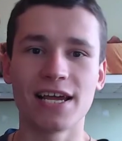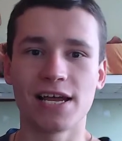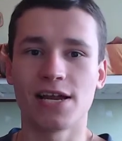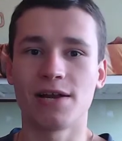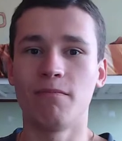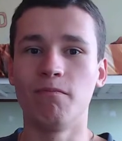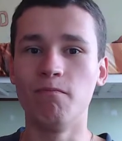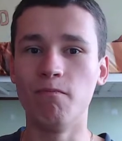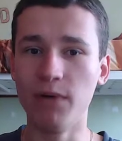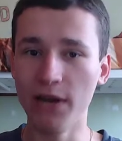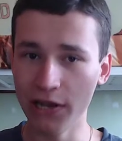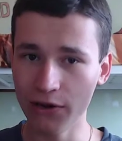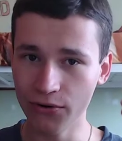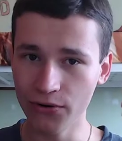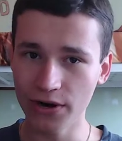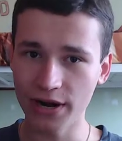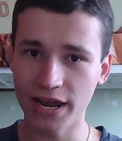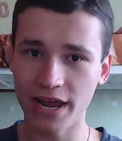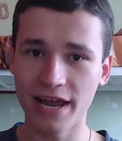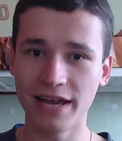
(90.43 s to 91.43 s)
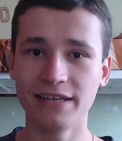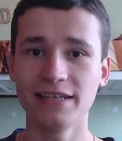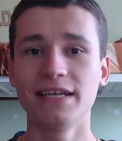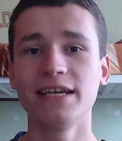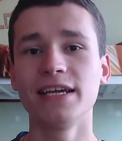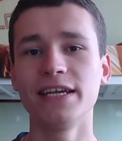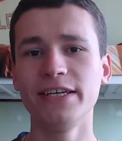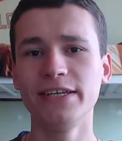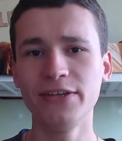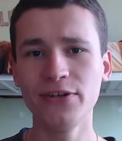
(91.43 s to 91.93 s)
blue hat,
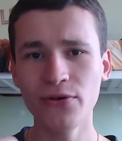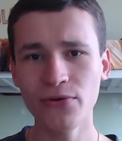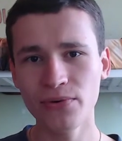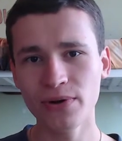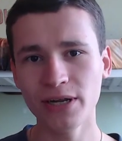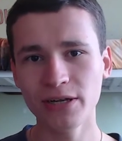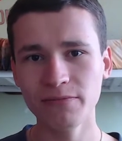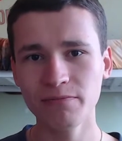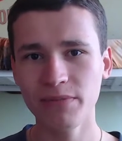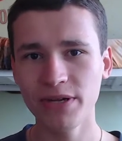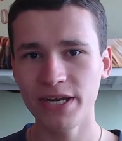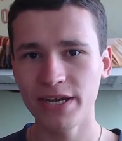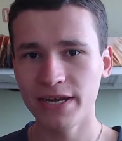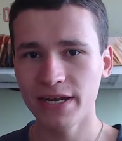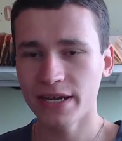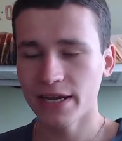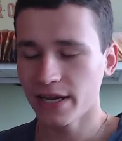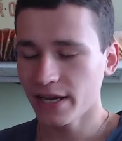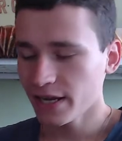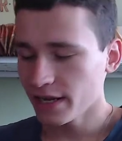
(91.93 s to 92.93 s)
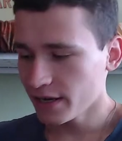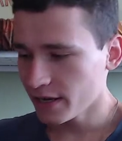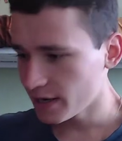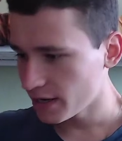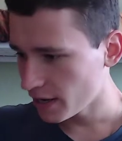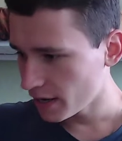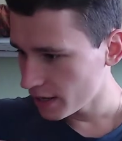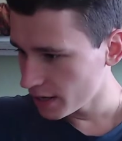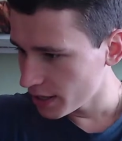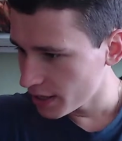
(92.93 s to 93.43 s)
you will be
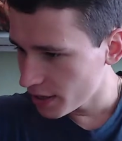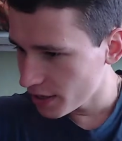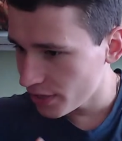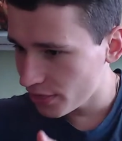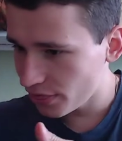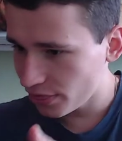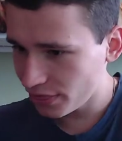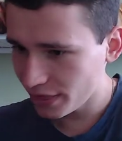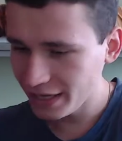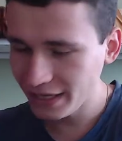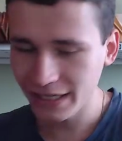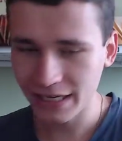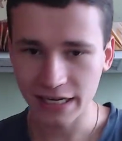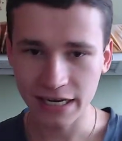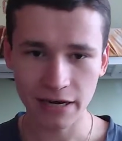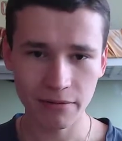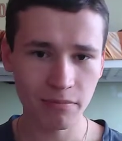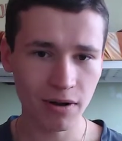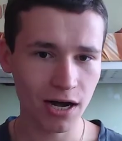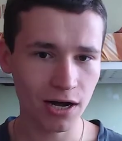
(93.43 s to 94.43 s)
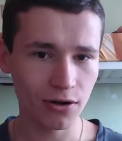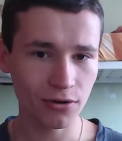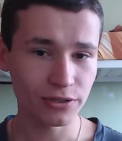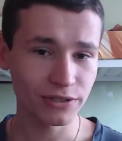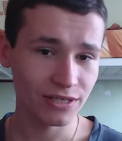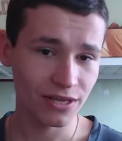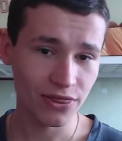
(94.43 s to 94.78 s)
thinking about